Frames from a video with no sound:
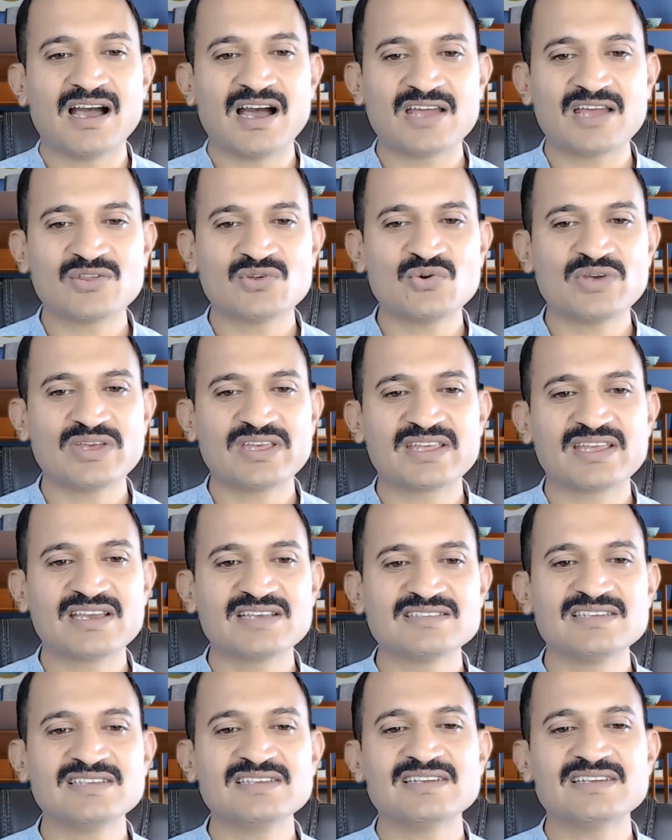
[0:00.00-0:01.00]
Are you
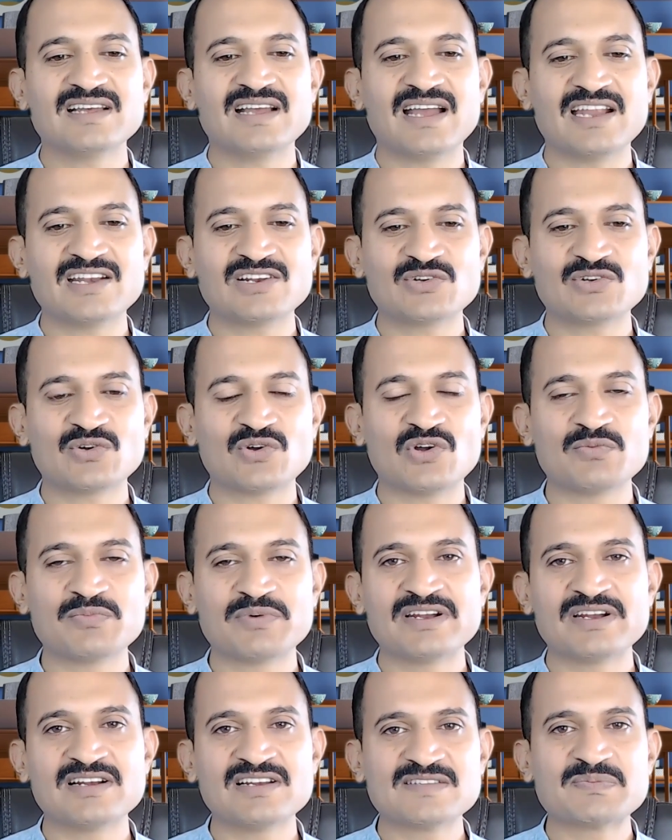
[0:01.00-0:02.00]
engaging and
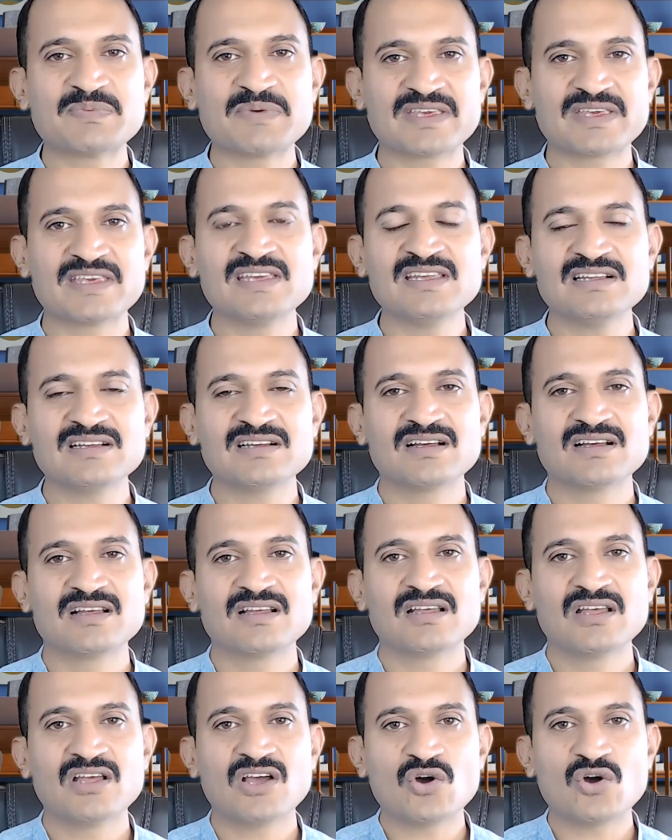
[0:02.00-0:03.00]
confidently speaking
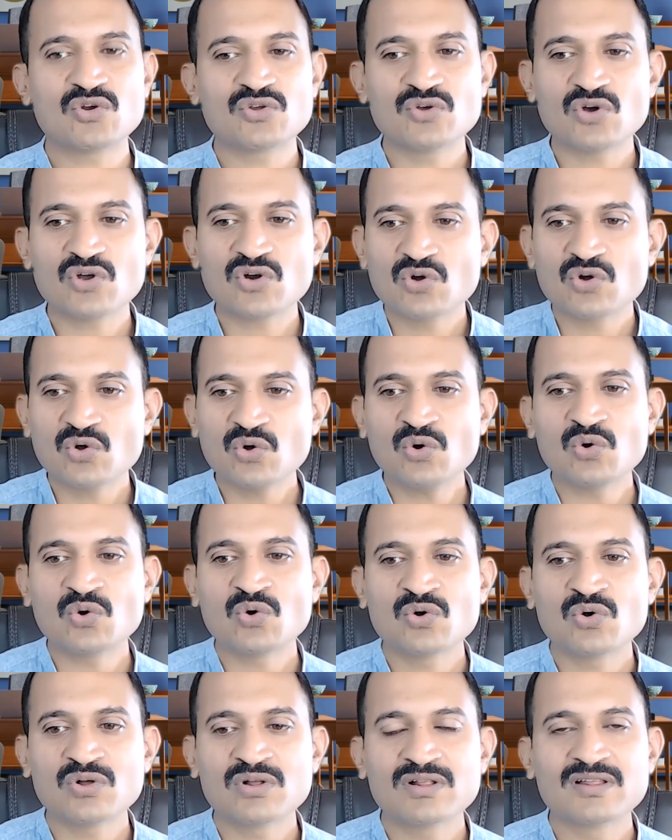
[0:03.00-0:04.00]
or you are
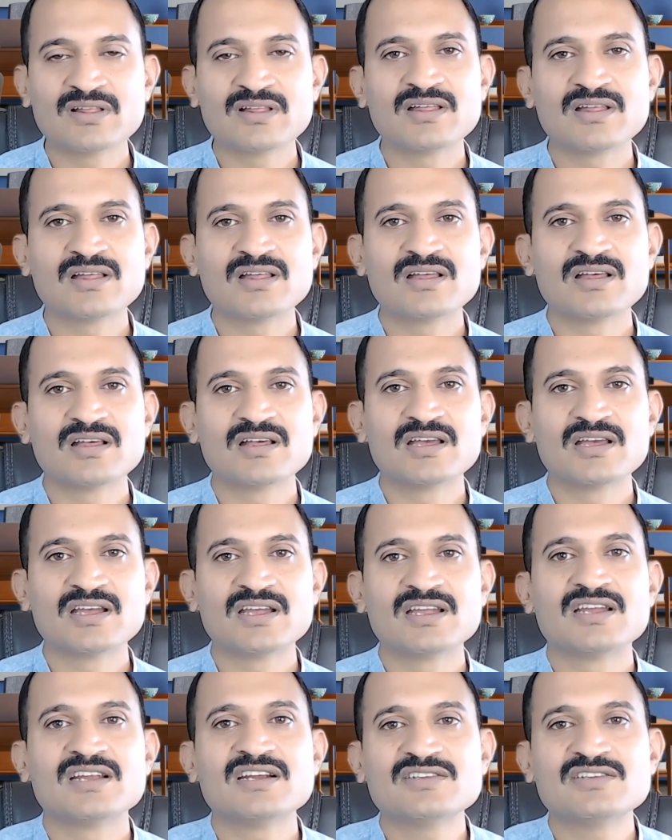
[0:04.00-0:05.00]
low?
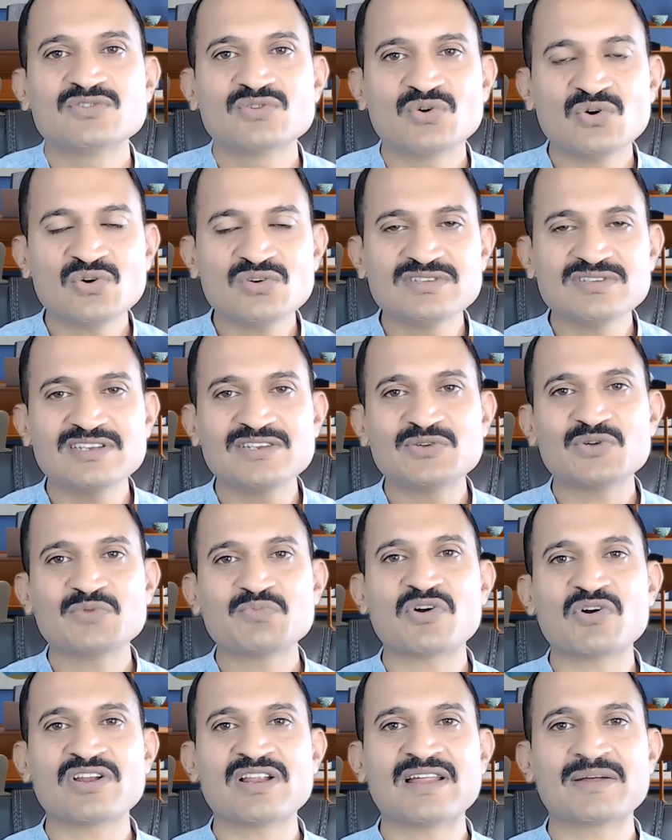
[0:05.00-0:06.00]
It shows in your
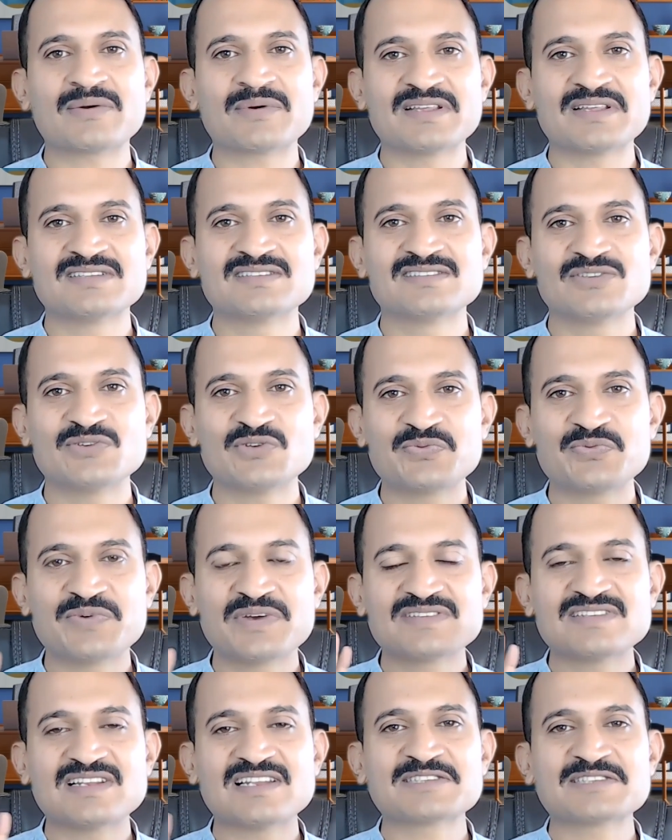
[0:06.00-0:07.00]
body language, your
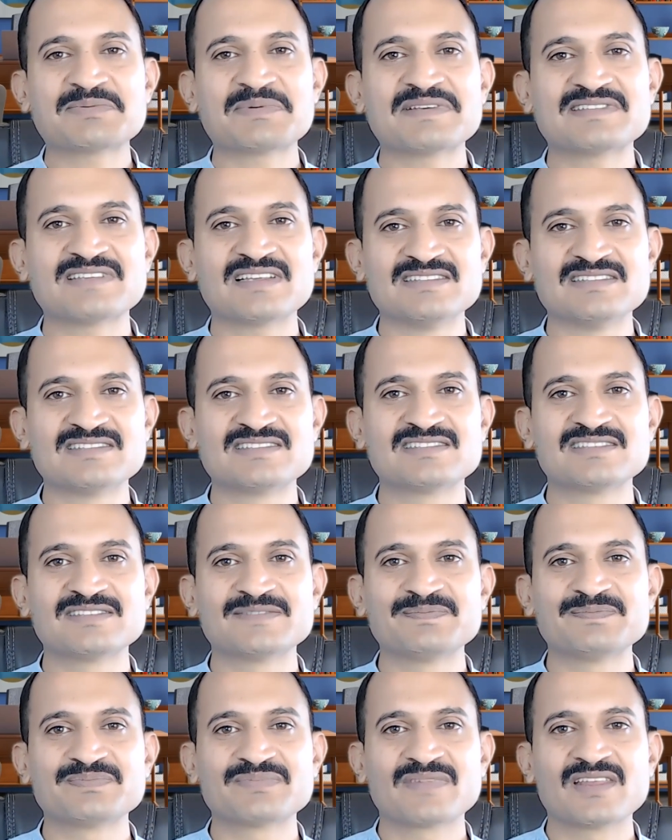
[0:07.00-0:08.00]
facial expressions.
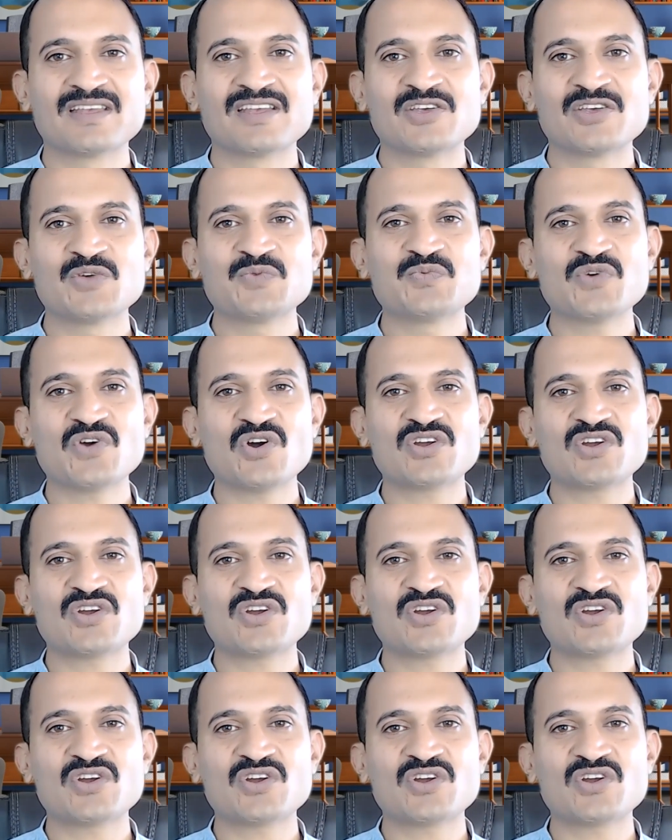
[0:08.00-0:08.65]
If you